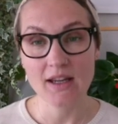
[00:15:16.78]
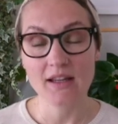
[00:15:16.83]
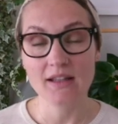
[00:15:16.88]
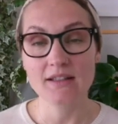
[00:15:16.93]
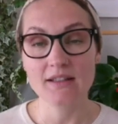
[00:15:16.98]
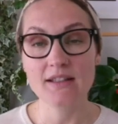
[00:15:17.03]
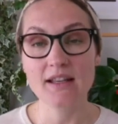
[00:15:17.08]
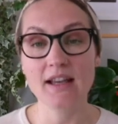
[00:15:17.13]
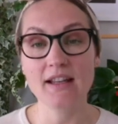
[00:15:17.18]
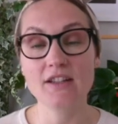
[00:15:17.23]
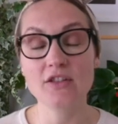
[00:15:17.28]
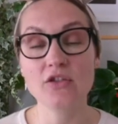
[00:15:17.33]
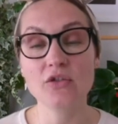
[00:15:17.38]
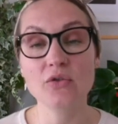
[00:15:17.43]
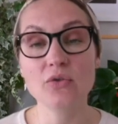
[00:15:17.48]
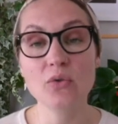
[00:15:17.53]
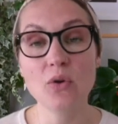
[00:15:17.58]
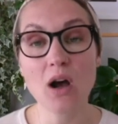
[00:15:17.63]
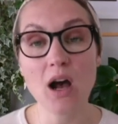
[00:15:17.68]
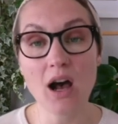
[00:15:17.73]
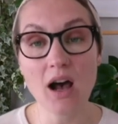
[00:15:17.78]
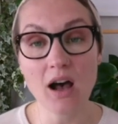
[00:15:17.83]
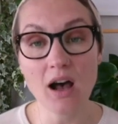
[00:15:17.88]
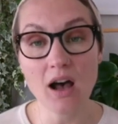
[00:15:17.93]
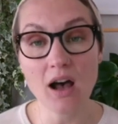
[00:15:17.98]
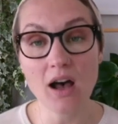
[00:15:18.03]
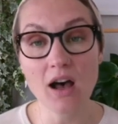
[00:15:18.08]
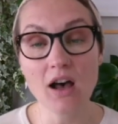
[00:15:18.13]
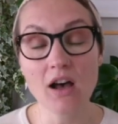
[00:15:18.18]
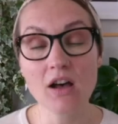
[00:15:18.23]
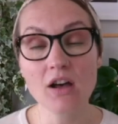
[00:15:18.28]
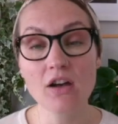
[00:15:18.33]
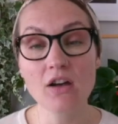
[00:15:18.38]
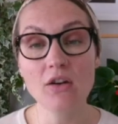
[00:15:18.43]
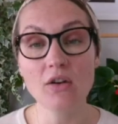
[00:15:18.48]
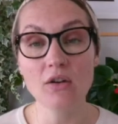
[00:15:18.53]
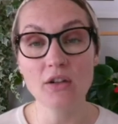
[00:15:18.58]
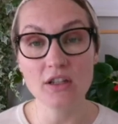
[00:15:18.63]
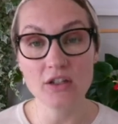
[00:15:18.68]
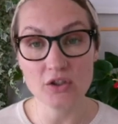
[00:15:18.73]
that you are
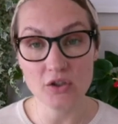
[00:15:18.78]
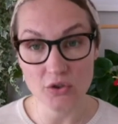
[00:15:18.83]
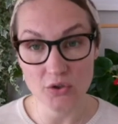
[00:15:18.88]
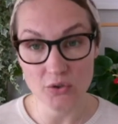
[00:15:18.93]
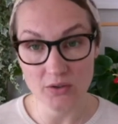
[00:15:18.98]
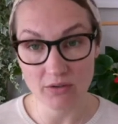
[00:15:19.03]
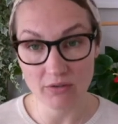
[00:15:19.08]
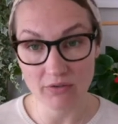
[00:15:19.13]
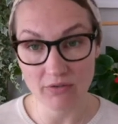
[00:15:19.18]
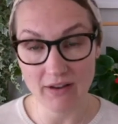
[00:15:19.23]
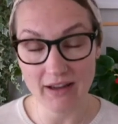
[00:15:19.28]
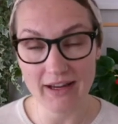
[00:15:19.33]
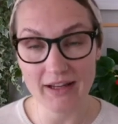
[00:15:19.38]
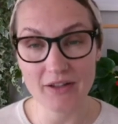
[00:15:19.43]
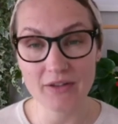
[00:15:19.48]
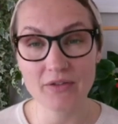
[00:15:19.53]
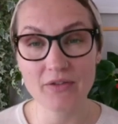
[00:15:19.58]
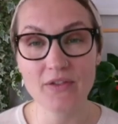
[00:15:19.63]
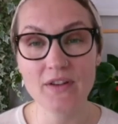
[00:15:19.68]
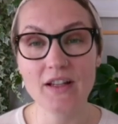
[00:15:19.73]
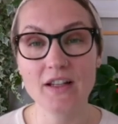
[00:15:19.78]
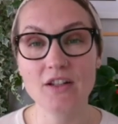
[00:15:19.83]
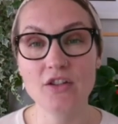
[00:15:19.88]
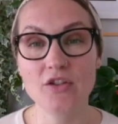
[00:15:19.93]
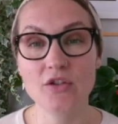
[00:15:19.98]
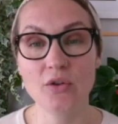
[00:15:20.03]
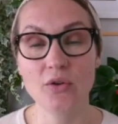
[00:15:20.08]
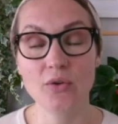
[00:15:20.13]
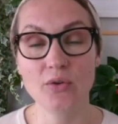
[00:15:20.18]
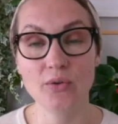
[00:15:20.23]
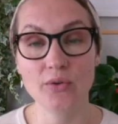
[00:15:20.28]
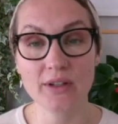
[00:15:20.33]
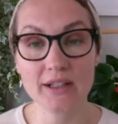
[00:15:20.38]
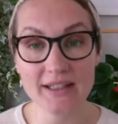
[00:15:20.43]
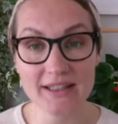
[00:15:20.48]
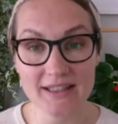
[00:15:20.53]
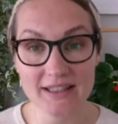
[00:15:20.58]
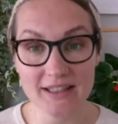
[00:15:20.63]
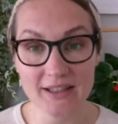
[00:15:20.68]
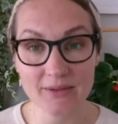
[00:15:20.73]
in the unified field
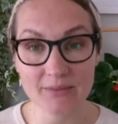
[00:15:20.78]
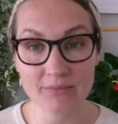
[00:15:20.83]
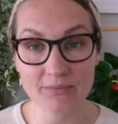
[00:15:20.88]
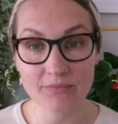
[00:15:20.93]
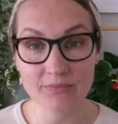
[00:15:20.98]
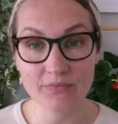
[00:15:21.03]
already,